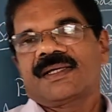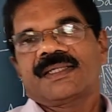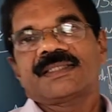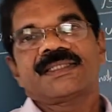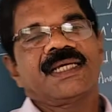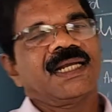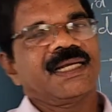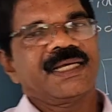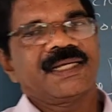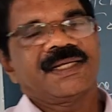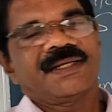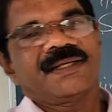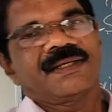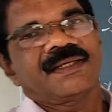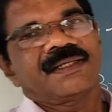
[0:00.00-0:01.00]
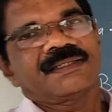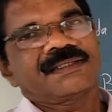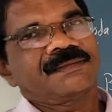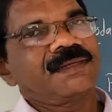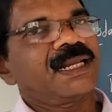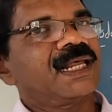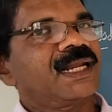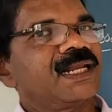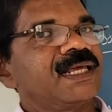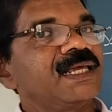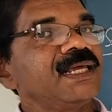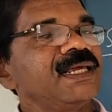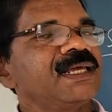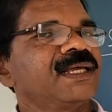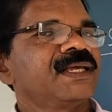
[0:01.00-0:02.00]
Cl negative. Similarly,
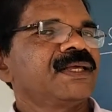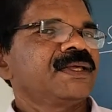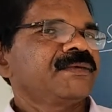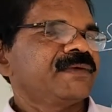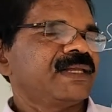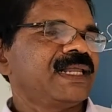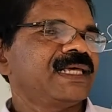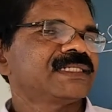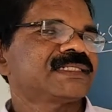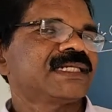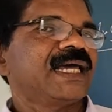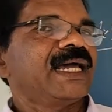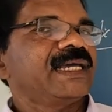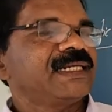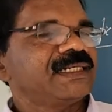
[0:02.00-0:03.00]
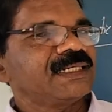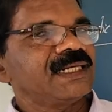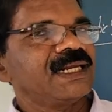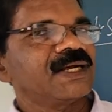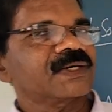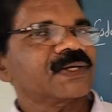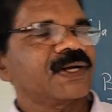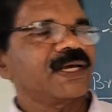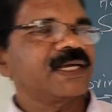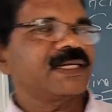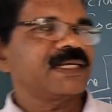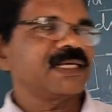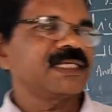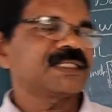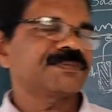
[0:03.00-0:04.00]
when a slight electrolyte
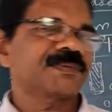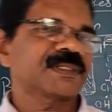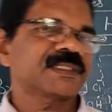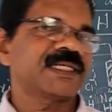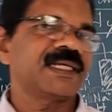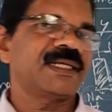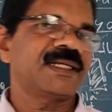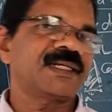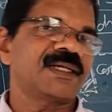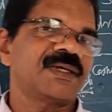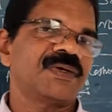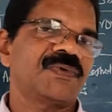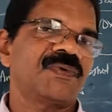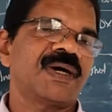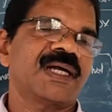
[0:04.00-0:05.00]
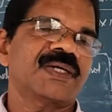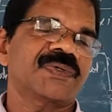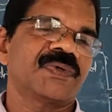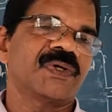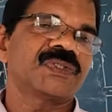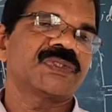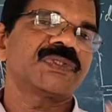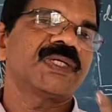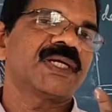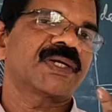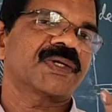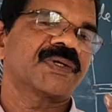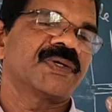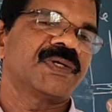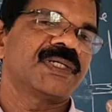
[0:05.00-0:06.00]
is present, water also
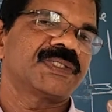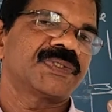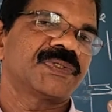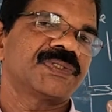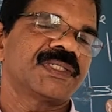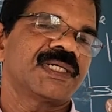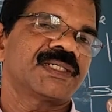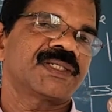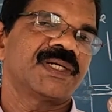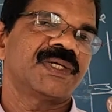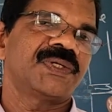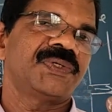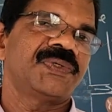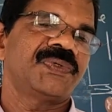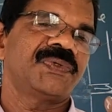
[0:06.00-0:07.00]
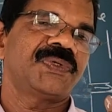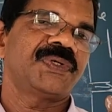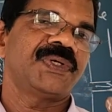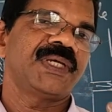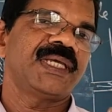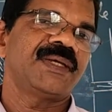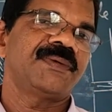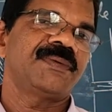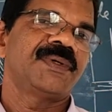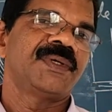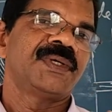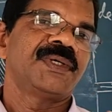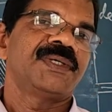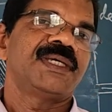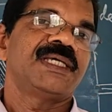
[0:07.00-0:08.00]
undergo dissociation to give
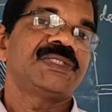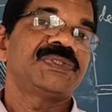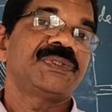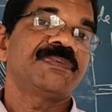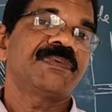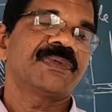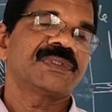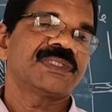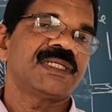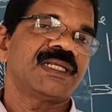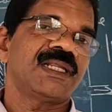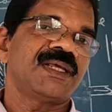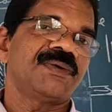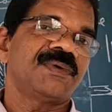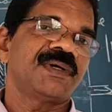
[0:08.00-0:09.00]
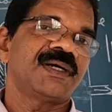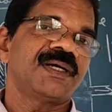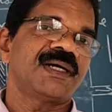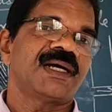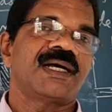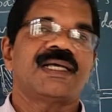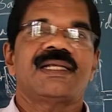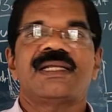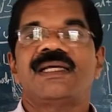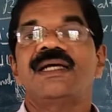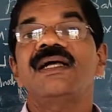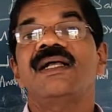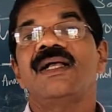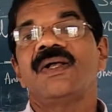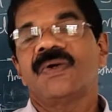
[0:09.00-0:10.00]
H positive and
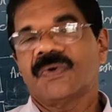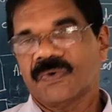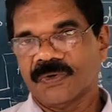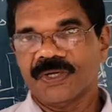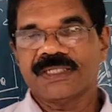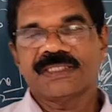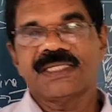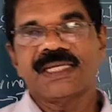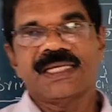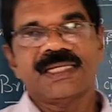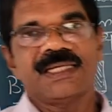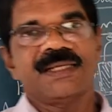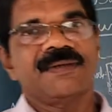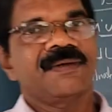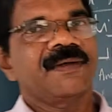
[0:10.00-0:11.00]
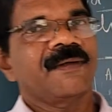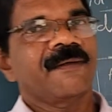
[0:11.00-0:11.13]
OH negative.